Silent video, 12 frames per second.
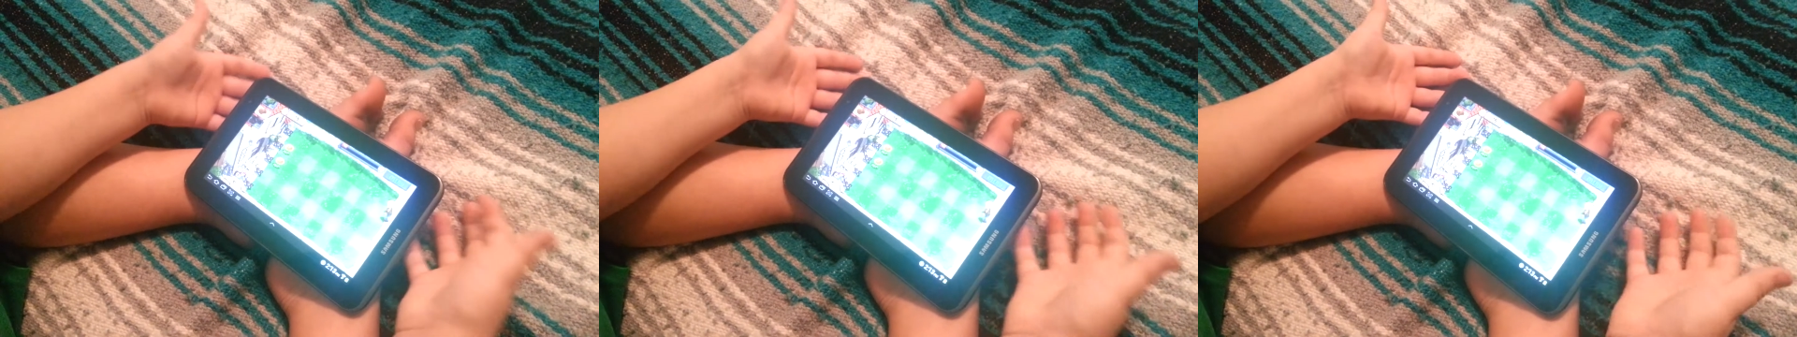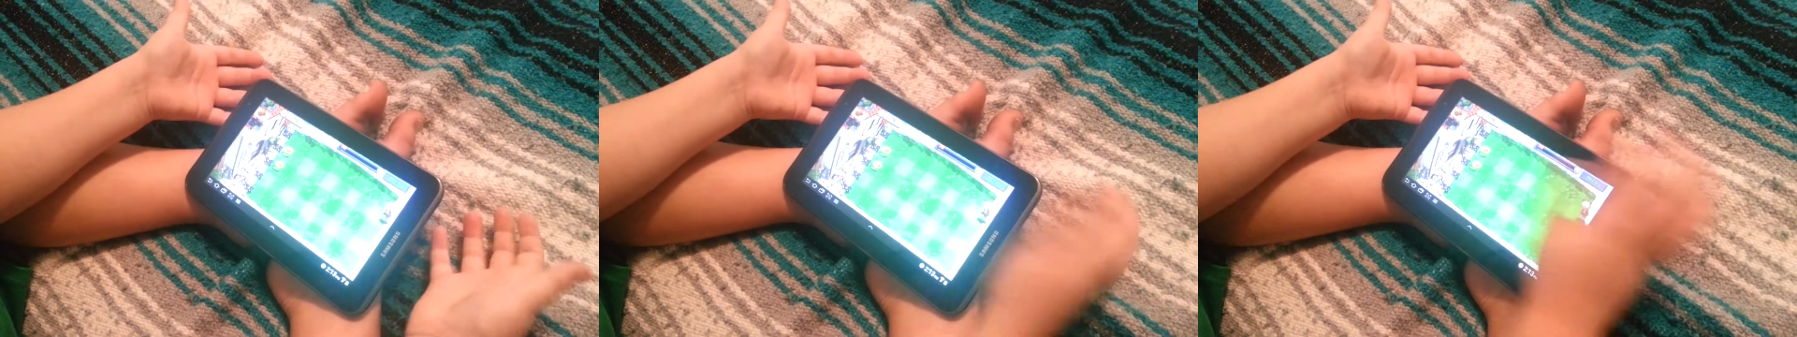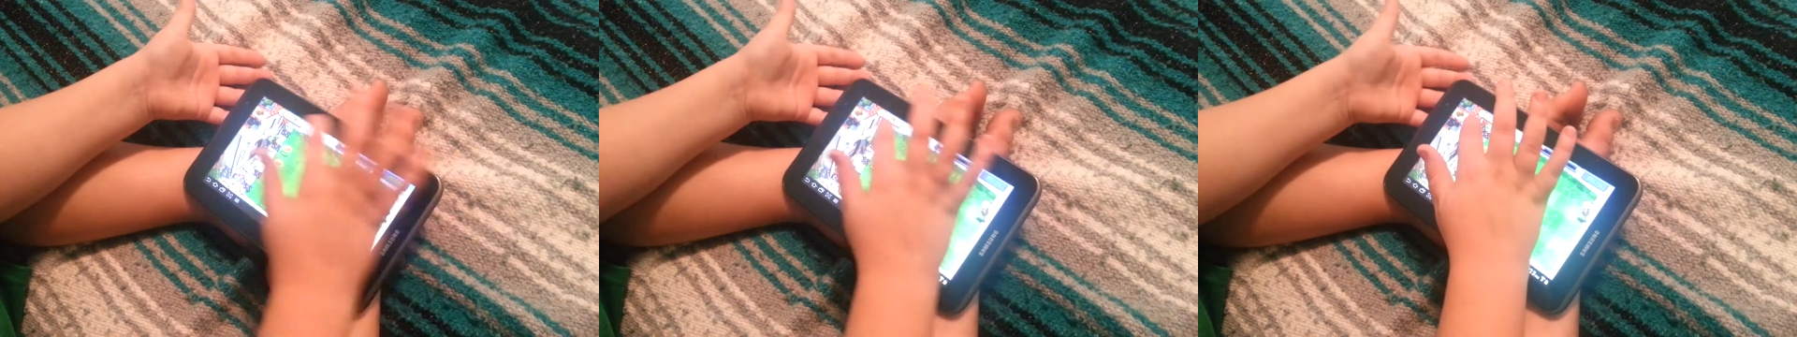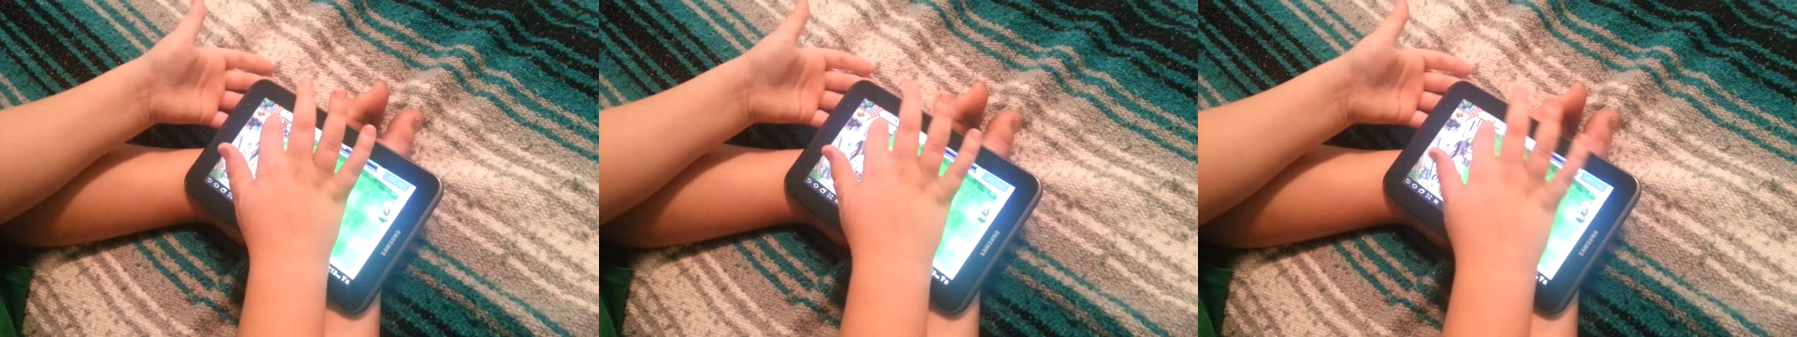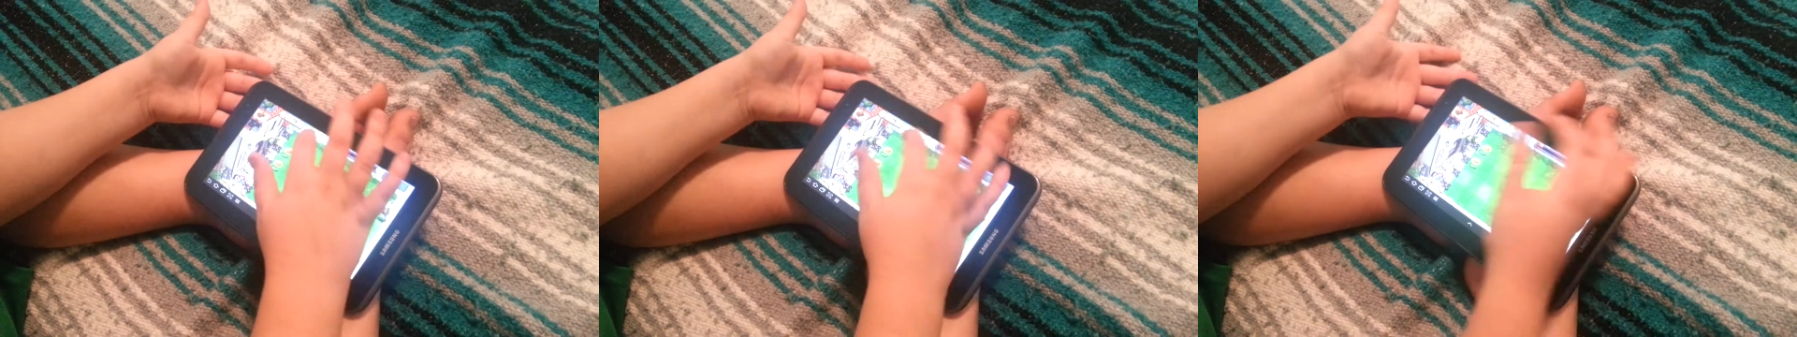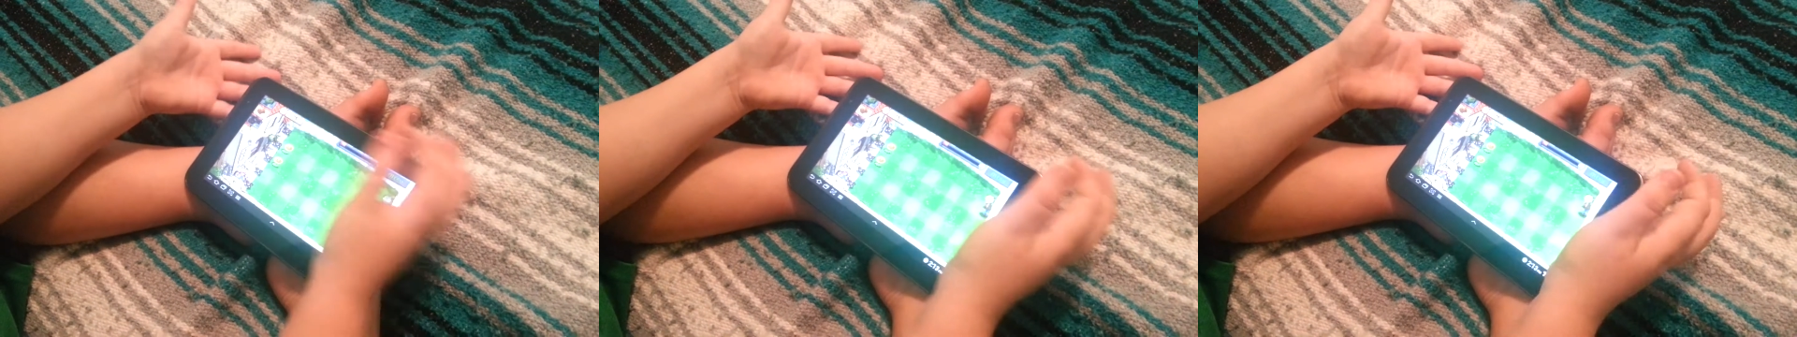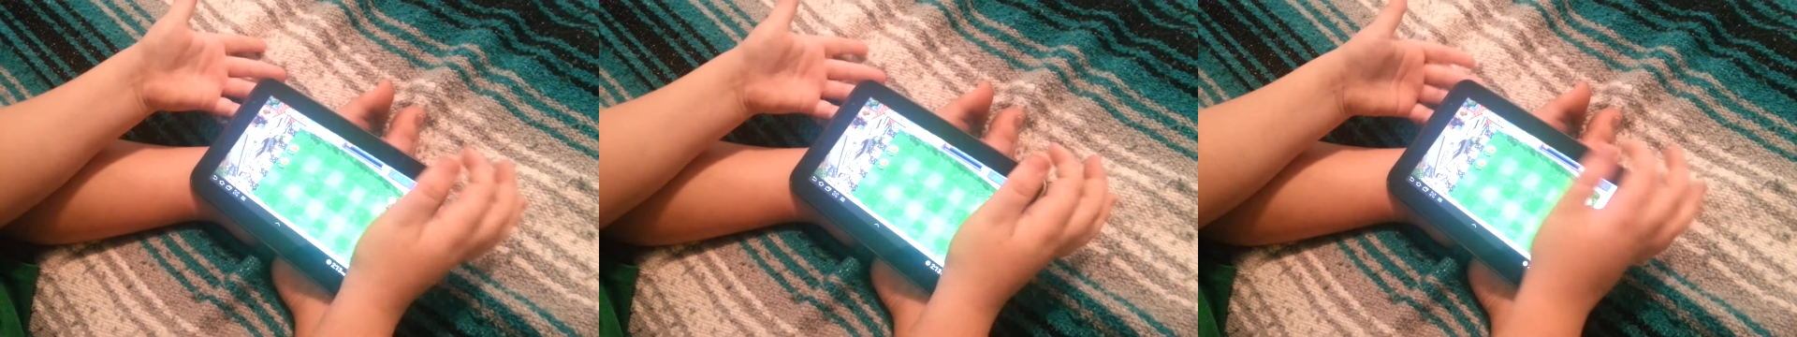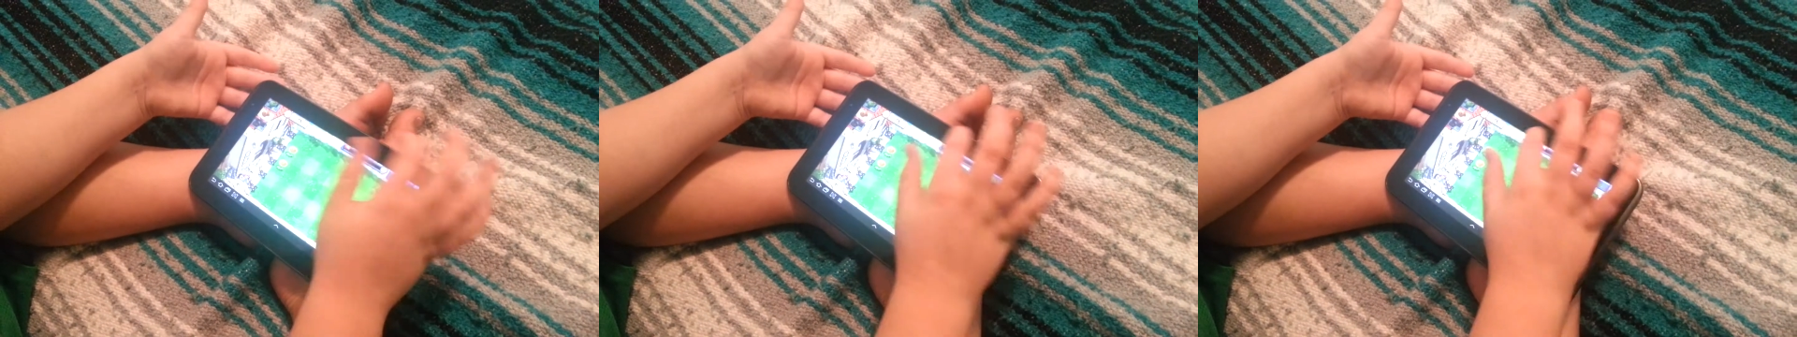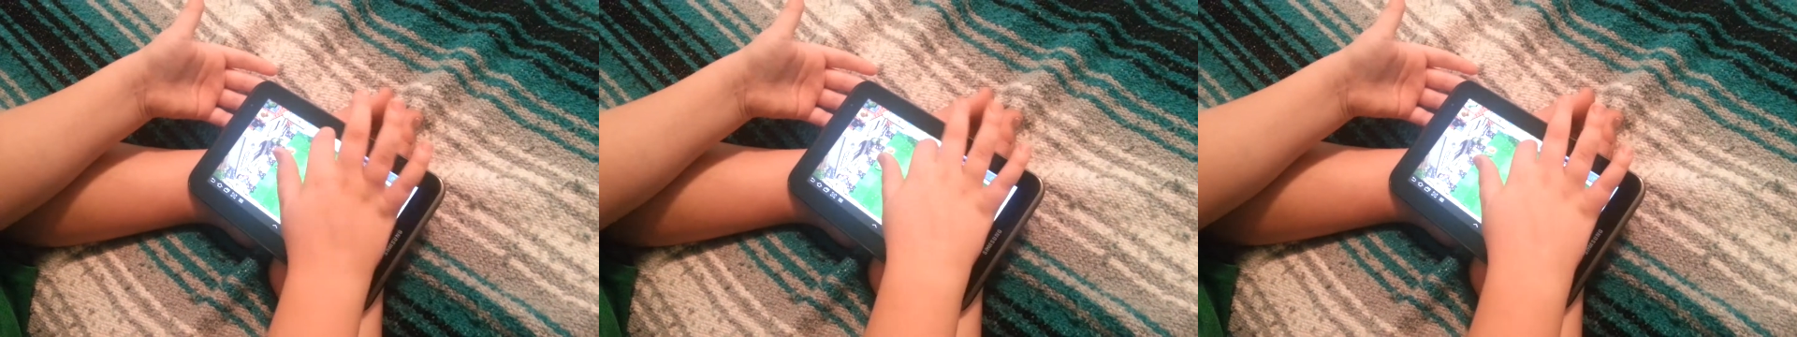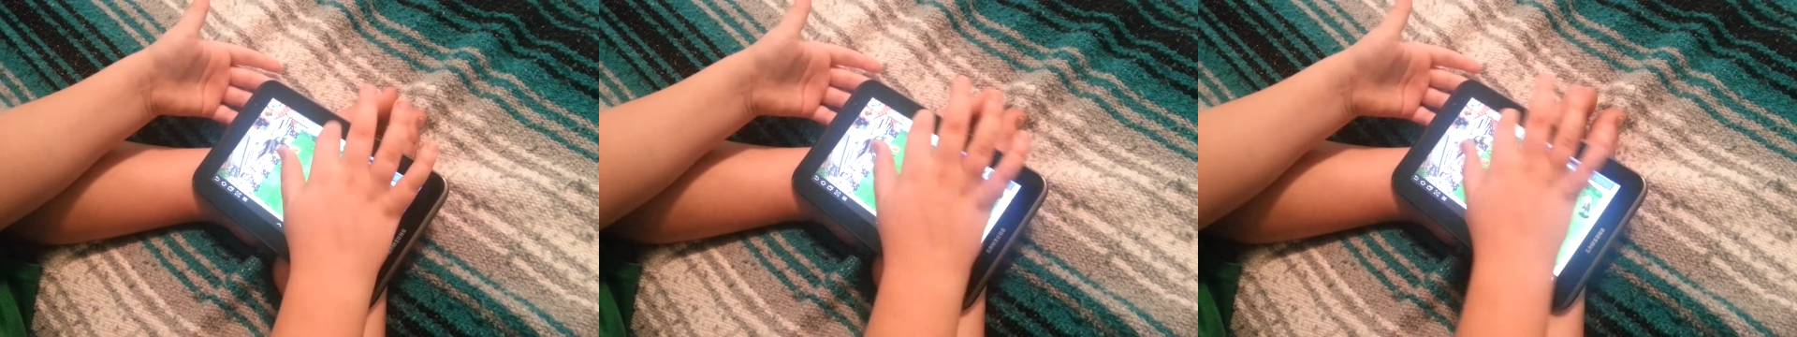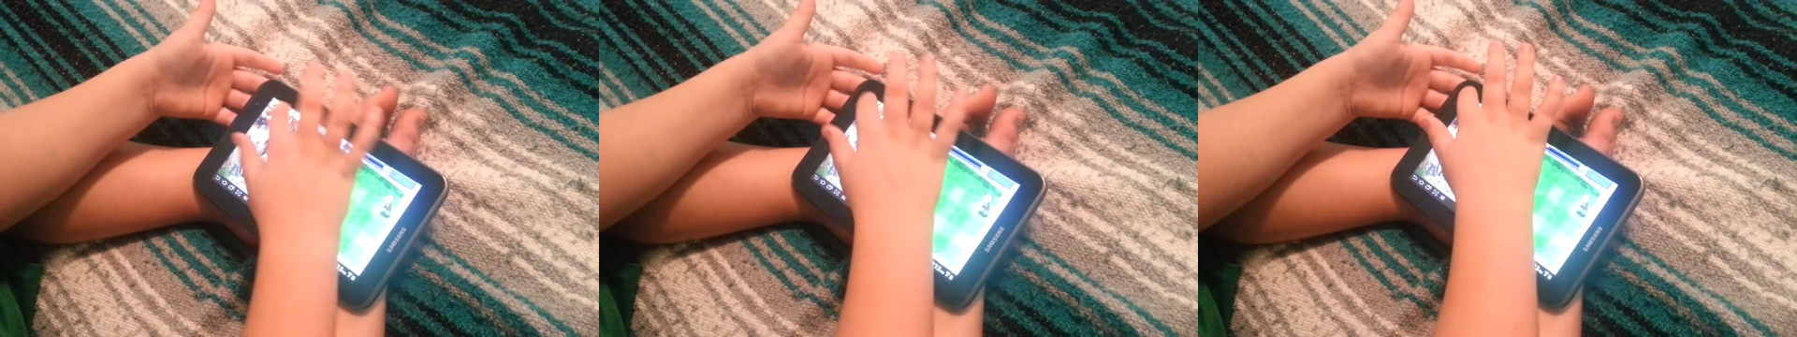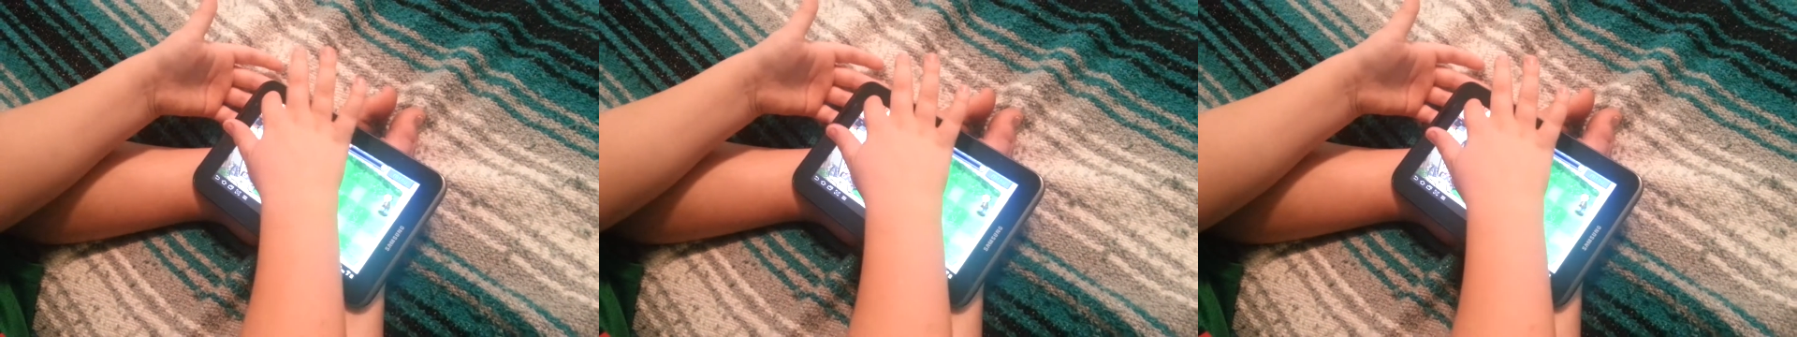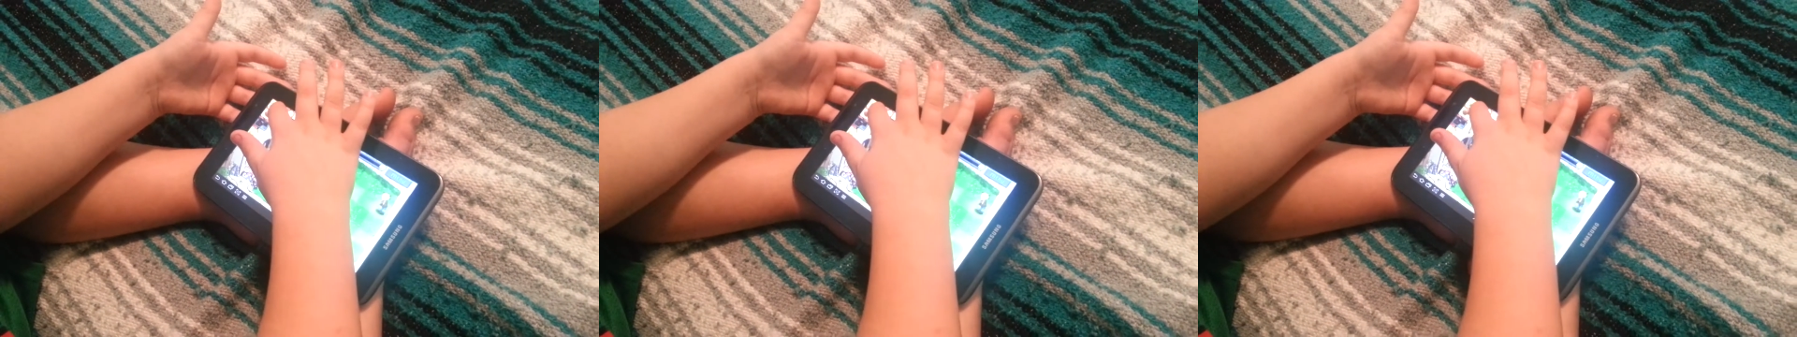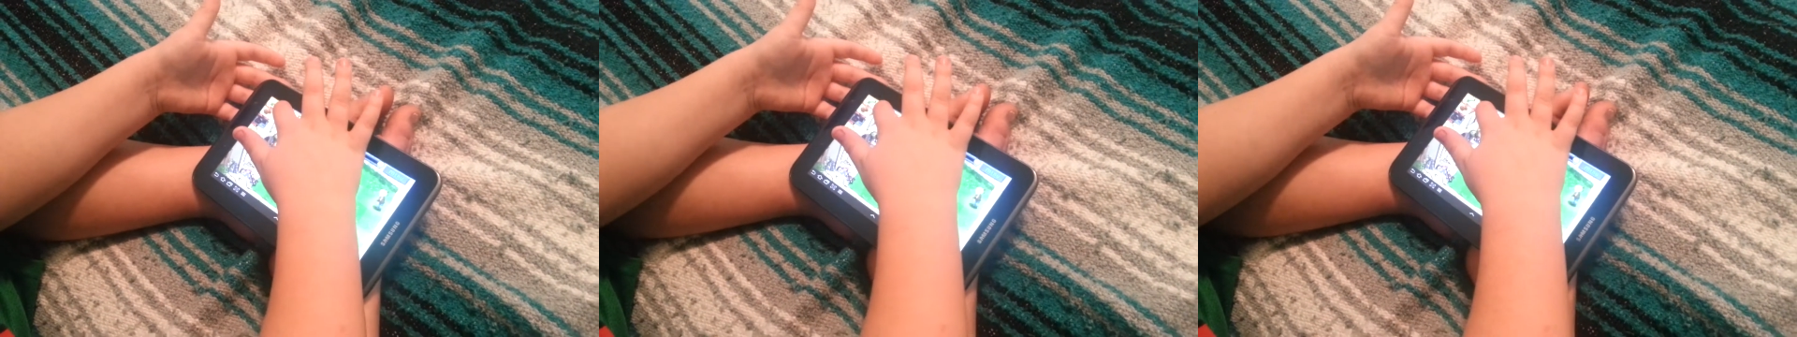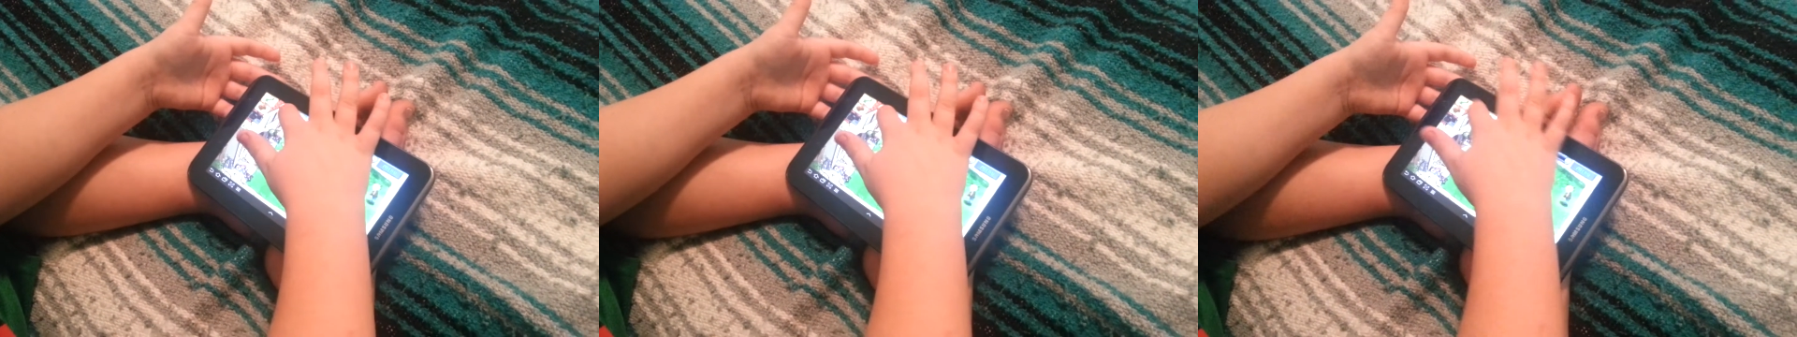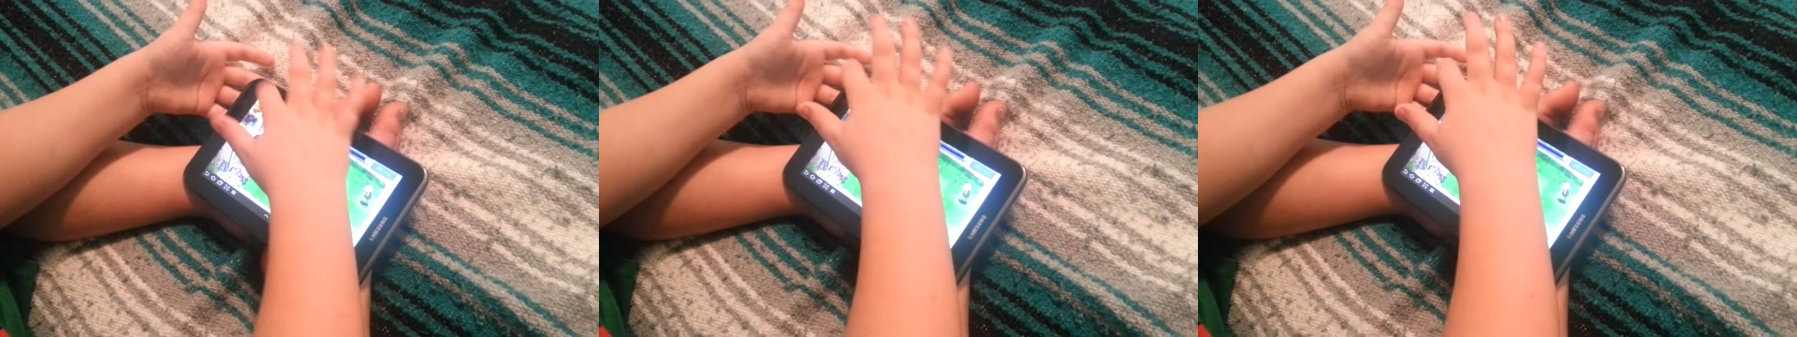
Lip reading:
Nobody's mouth can be seen.